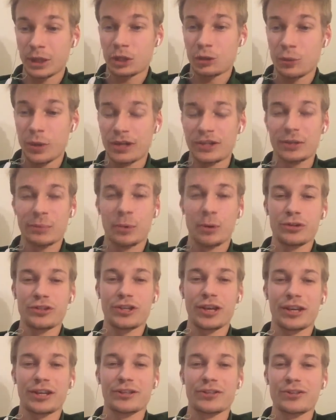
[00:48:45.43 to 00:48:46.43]
20 more
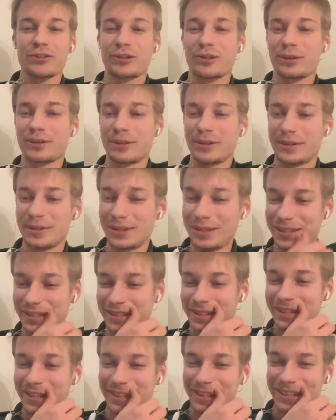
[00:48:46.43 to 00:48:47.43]
seconds.
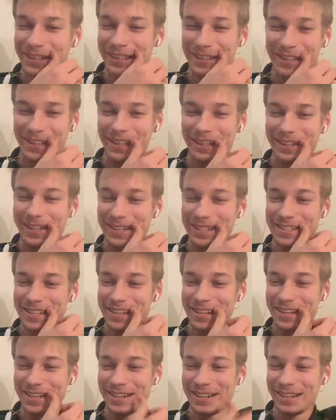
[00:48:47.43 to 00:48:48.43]
Let's
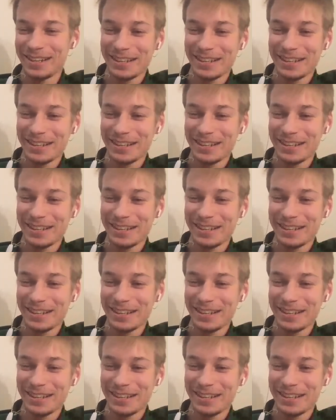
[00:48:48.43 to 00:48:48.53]
see.